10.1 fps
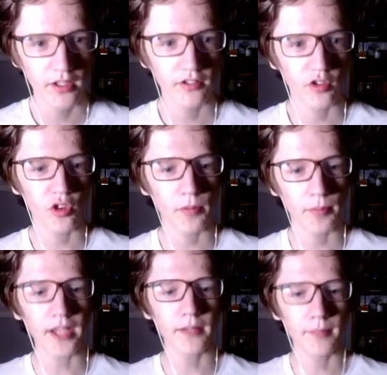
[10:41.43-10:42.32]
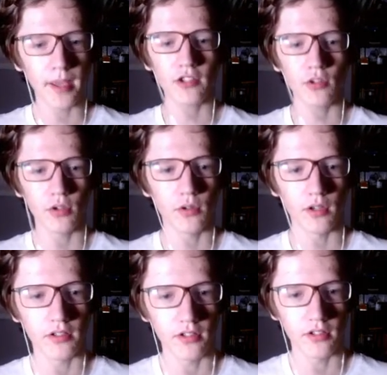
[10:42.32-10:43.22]
Does the bike make you
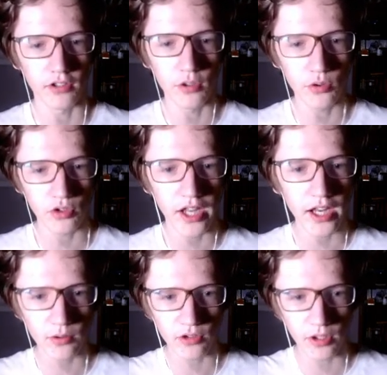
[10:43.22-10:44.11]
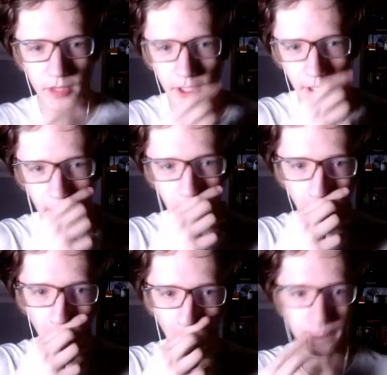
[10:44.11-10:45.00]
hallucinate or something?
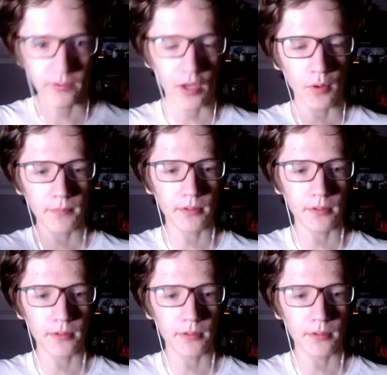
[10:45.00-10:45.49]
Now, one